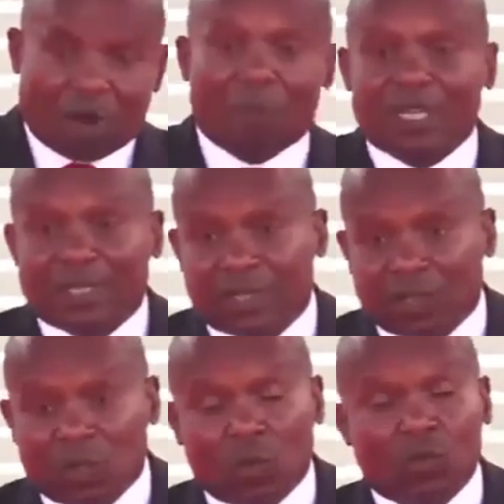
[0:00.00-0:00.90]
commit
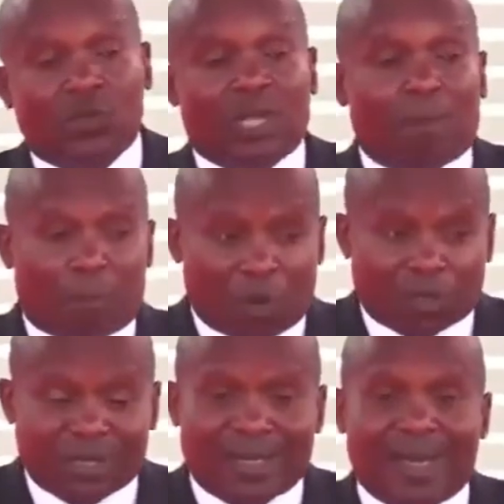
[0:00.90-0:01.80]
to
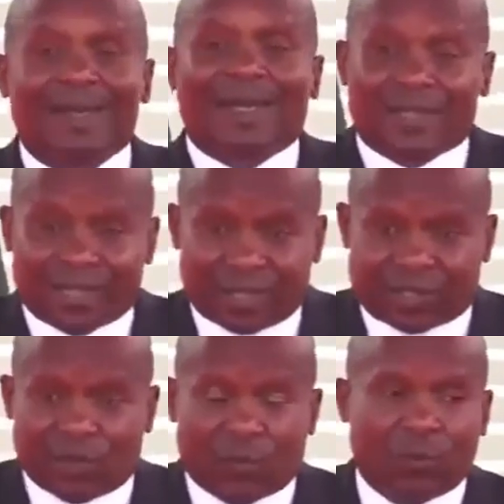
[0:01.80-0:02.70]
support and
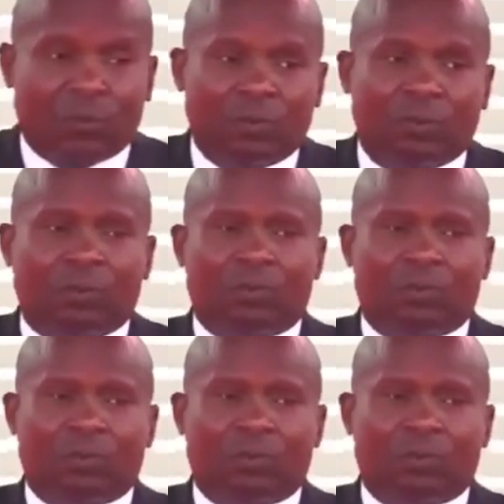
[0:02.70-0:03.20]
assist you,